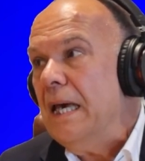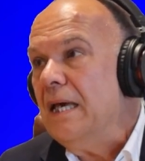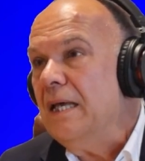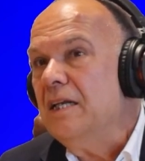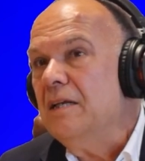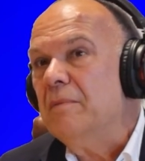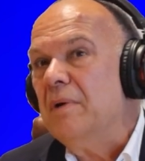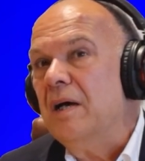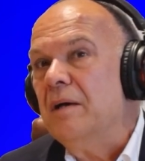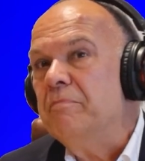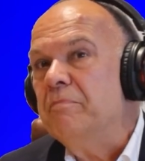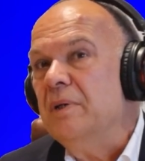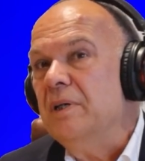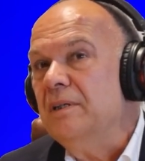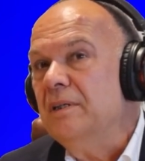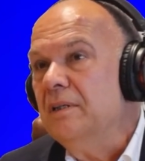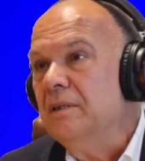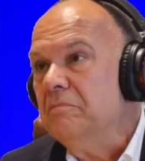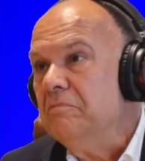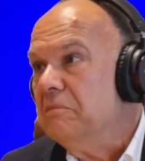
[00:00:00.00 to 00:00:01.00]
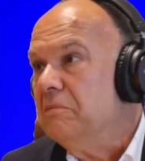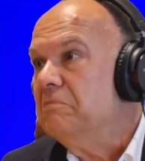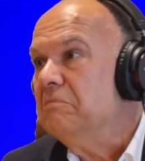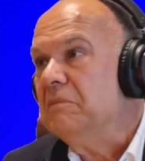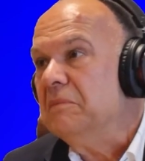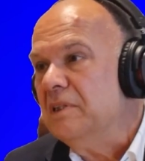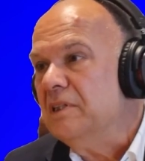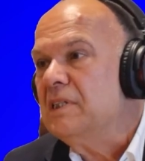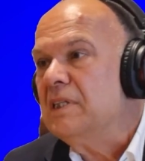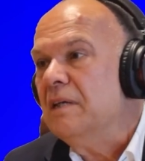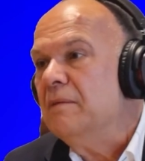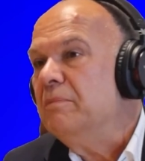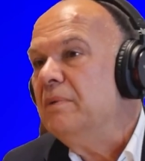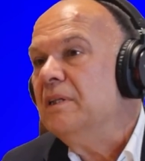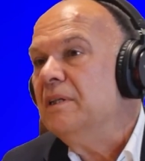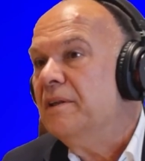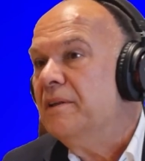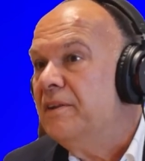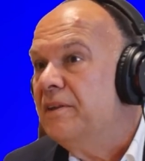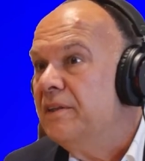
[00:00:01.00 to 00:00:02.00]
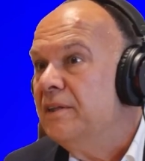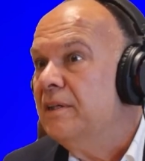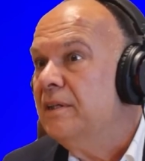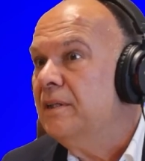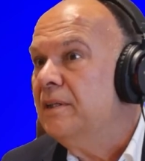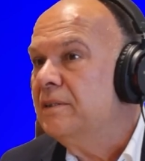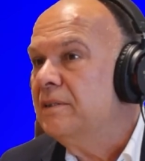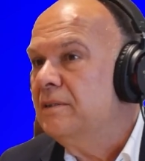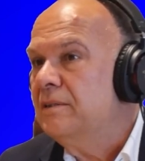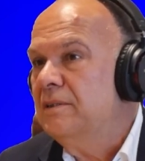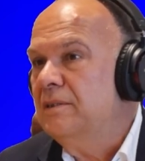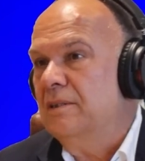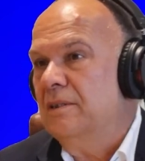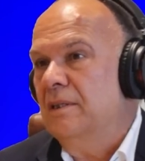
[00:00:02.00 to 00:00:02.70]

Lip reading: And in my opinion, this can be the third